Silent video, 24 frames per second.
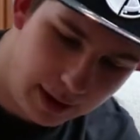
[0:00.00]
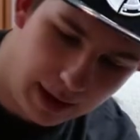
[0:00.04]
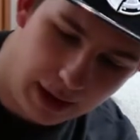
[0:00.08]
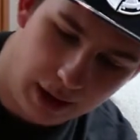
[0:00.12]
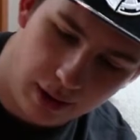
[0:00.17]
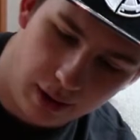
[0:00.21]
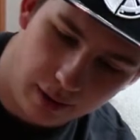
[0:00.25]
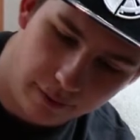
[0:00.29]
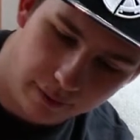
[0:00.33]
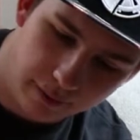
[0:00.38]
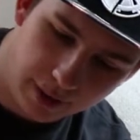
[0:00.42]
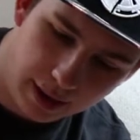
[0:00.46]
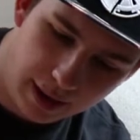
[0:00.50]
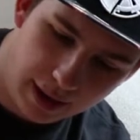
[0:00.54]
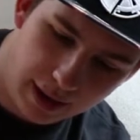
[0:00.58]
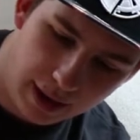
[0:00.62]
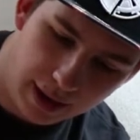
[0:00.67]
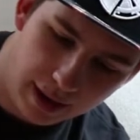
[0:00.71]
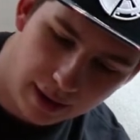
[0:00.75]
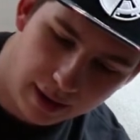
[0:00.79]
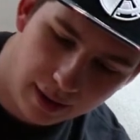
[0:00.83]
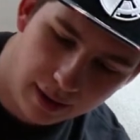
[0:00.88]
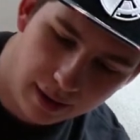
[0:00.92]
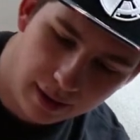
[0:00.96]
Now I've
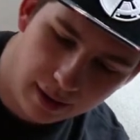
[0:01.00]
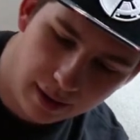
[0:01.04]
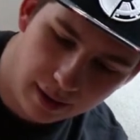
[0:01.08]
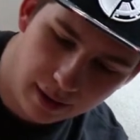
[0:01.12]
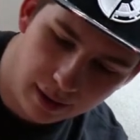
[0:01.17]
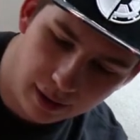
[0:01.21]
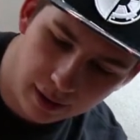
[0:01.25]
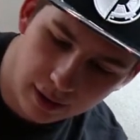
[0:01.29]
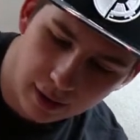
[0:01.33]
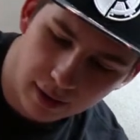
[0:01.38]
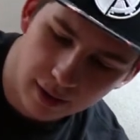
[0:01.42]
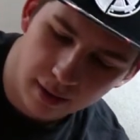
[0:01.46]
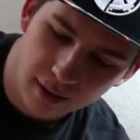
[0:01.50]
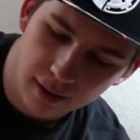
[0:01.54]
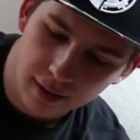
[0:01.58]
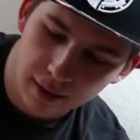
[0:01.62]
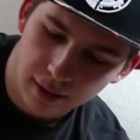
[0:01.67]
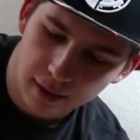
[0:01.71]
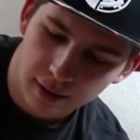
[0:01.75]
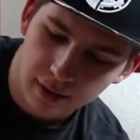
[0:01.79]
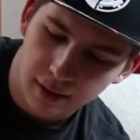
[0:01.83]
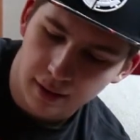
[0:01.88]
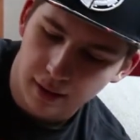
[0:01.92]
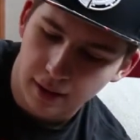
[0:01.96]
got
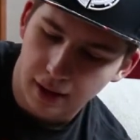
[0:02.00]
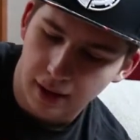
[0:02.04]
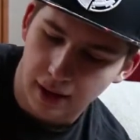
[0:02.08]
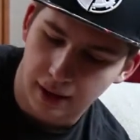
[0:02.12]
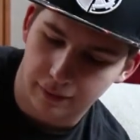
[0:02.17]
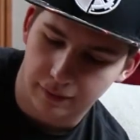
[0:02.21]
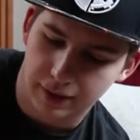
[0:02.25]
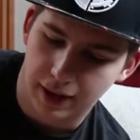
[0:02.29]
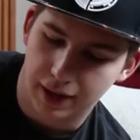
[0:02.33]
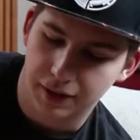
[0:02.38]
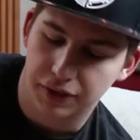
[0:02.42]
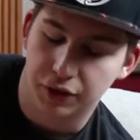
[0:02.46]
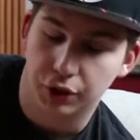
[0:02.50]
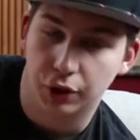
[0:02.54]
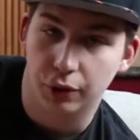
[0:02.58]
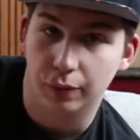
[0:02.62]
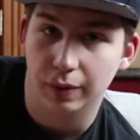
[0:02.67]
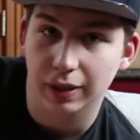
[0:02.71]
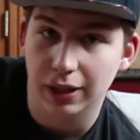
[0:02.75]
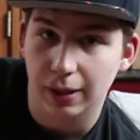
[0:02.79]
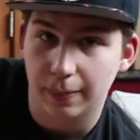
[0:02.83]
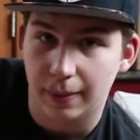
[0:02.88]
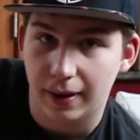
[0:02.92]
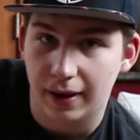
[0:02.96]
I've got the
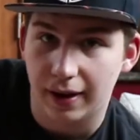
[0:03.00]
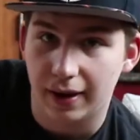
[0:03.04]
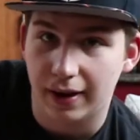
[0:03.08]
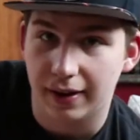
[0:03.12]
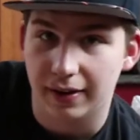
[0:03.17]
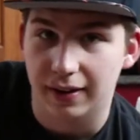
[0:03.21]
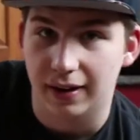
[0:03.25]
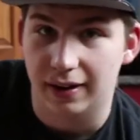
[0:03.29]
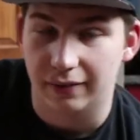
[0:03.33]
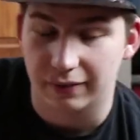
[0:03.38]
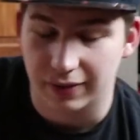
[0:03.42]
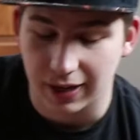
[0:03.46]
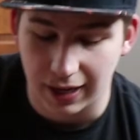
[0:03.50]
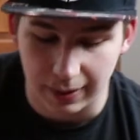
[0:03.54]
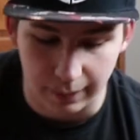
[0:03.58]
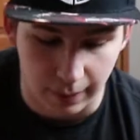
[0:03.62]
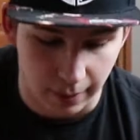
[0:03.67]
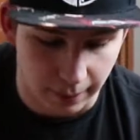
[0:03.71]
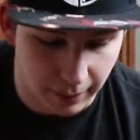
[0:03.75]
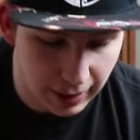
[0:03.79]
GorillaPod, I've got my